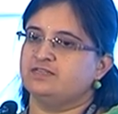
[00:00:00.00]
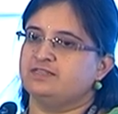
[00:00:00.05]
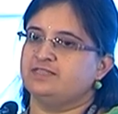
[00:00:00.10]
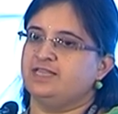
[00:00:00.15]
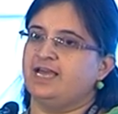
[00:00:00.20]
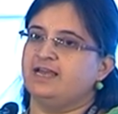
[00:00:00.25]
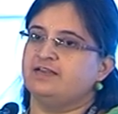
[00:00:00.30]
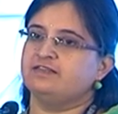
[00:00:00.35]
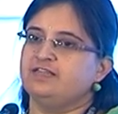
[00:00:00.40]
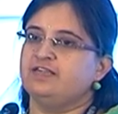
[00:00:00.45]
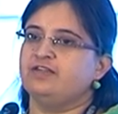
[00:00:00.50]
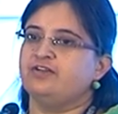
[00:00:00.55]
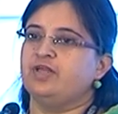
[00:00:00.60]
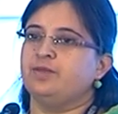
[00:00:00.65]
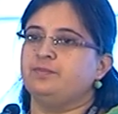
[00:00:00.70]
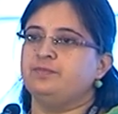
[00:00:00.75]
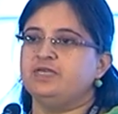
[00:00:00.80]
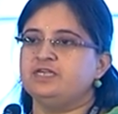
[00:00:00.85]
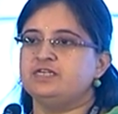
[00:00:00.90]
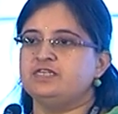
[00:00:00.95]
that the
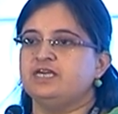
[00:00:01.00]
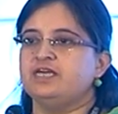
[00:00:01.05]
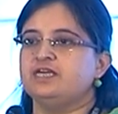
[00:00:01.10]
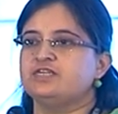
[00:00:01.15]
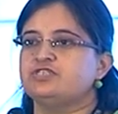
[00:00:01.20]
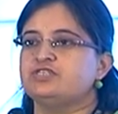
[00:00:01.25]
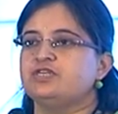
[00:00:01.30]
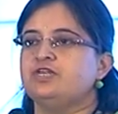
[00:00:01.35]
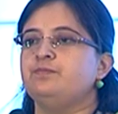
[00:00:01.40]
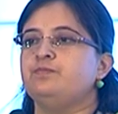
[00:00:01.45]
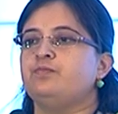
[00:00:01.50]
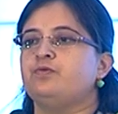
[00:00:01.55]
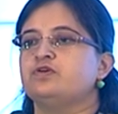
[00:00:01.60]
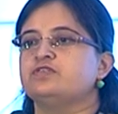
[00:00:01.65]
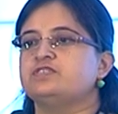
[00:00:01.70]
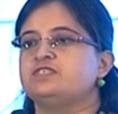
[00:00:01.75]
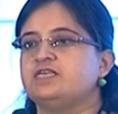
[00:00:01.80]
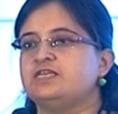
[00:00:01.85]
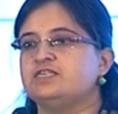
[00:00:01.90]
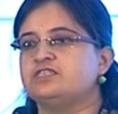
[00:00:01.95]
remediation
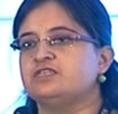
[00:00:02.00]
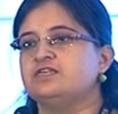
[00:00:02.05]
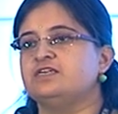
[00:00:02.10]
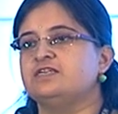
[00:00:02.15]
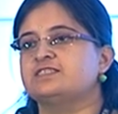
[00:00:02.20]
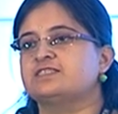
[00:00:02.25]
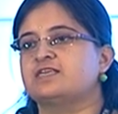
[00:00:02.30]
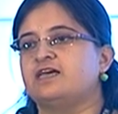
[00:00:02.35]
procedures